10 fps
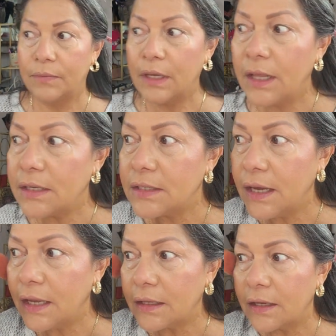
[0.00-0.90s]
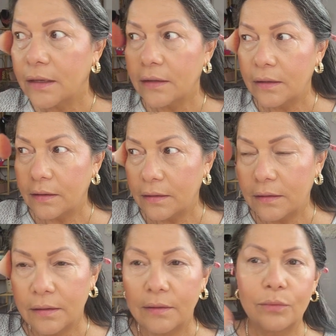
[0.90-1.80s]
And that's it.
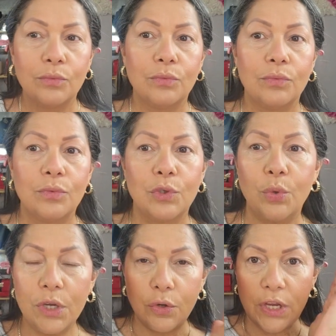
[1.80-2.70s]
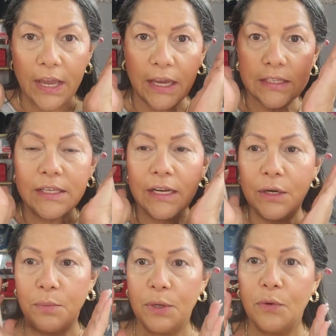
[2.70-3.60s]
So it creates a
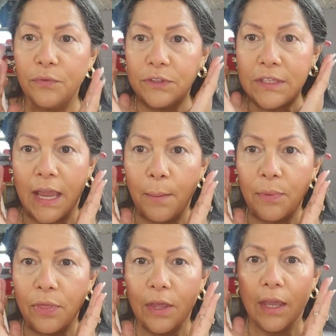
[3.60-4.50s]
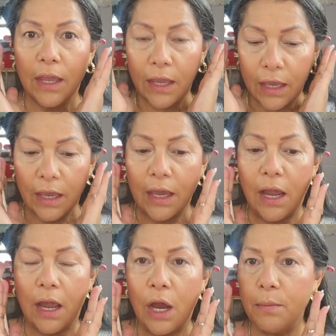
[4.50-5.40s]
little bit of depth
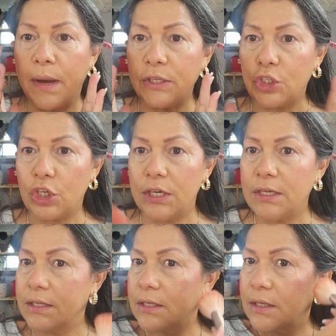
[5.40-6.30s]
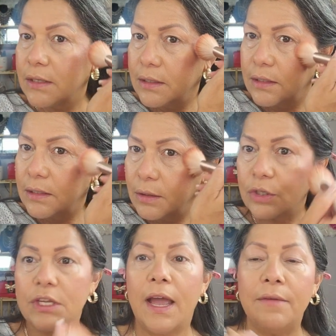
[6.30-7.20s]
on my cheeks
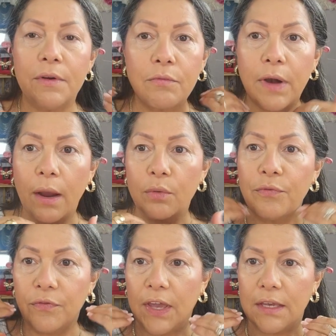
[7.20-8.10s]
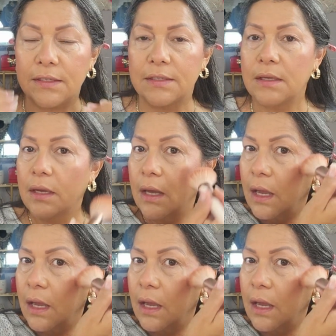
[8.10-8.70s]
because I have a round face.